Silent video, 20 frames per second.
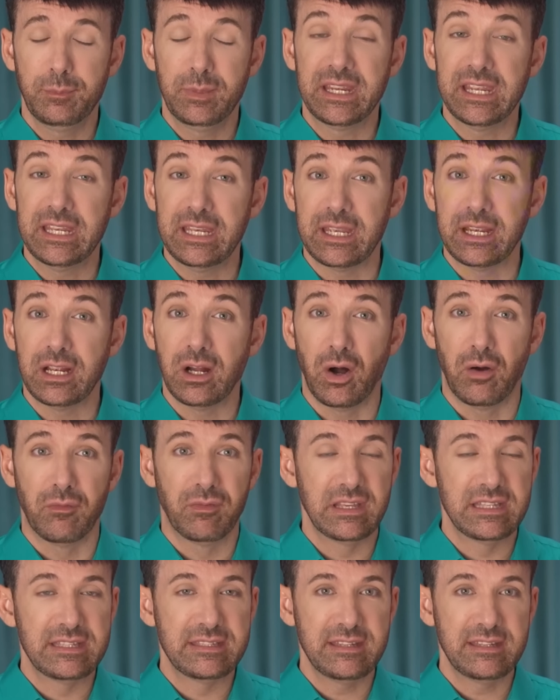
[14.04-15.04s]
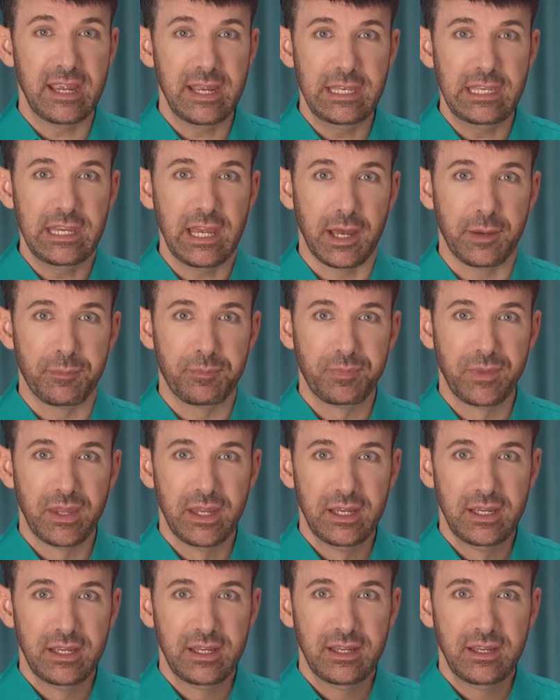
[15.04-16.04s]
the beginning of his tenure.
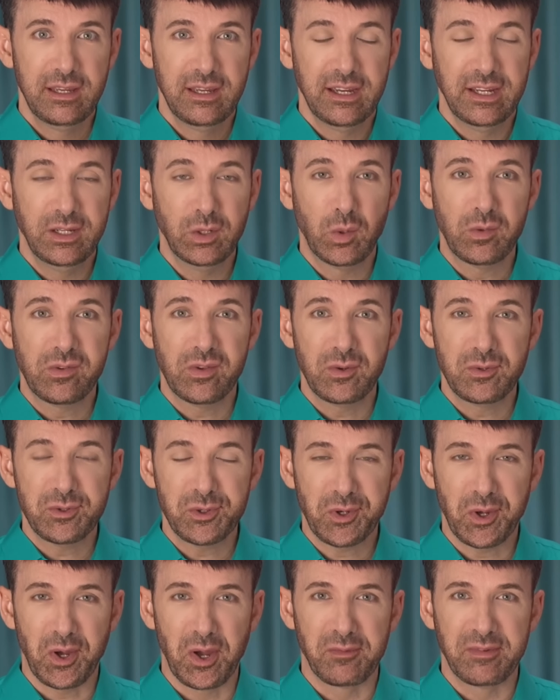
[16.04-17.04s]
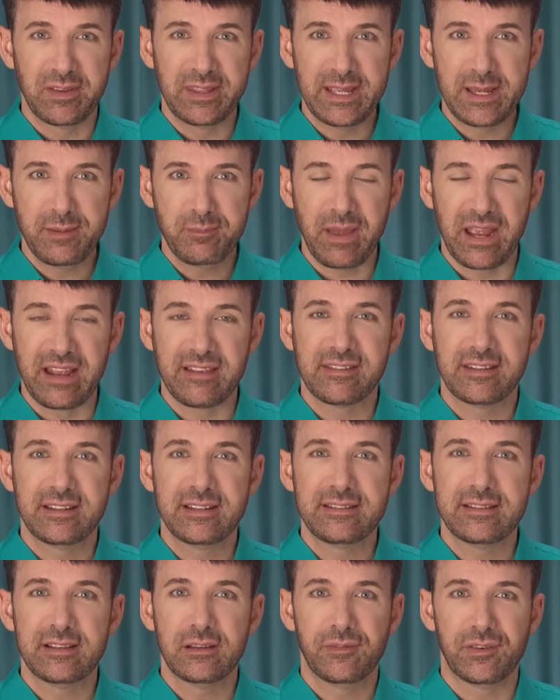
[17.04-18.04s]
He also took over the
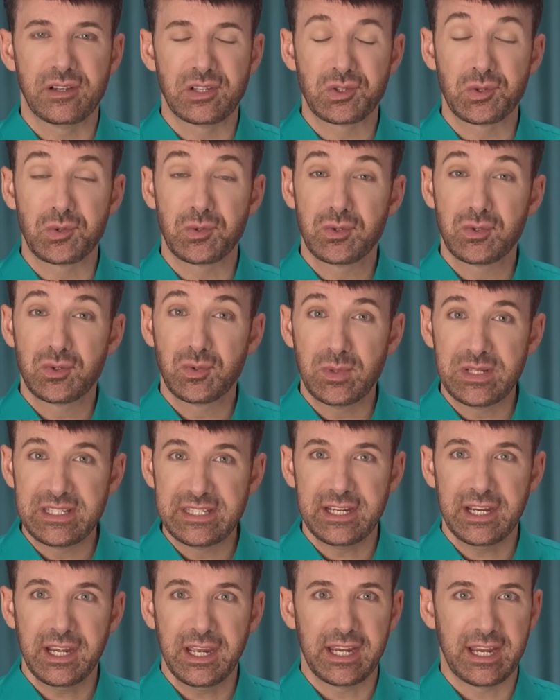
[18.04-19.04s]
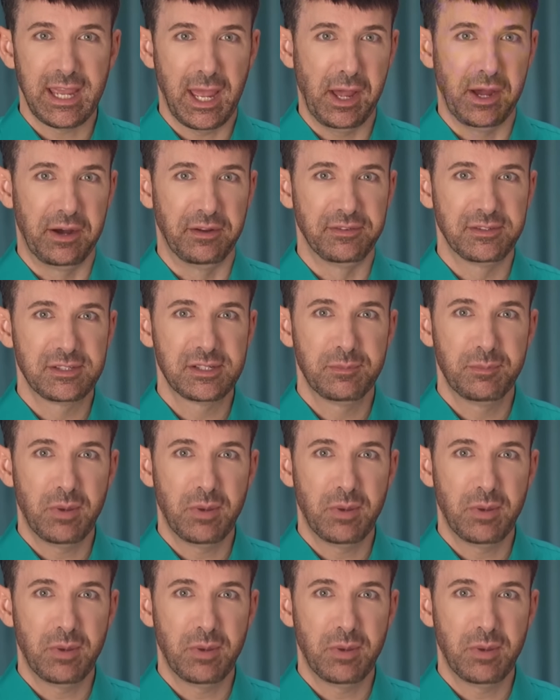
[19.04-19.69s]
ambassador's official Twitter account,